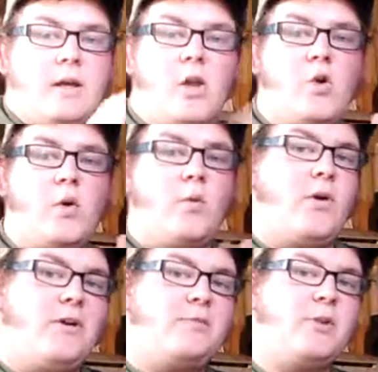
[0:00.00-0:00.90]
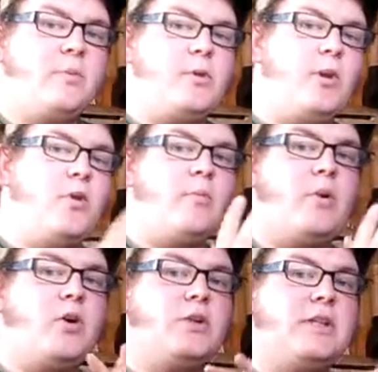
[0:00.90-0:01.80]
Hello and welcome to the Below
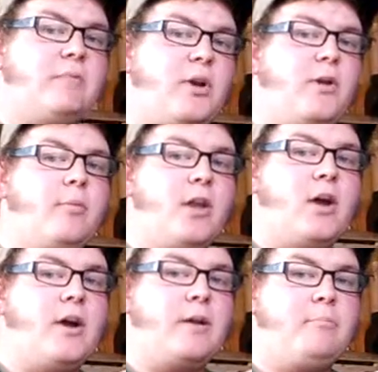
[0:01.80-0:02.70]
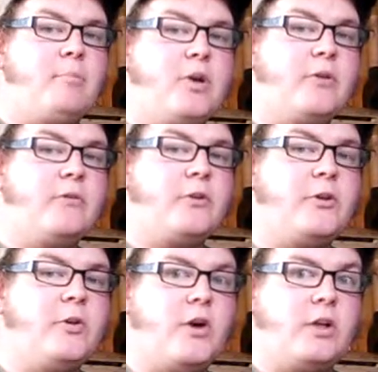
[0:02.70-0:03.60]
Baldy Beer Blog, Beer
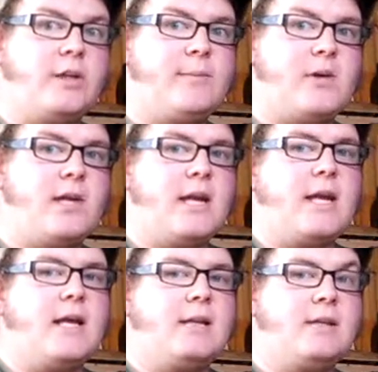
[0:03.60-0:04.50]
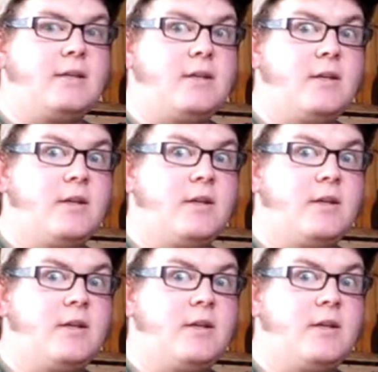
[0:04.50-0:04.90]
Review, Ugly Mug, and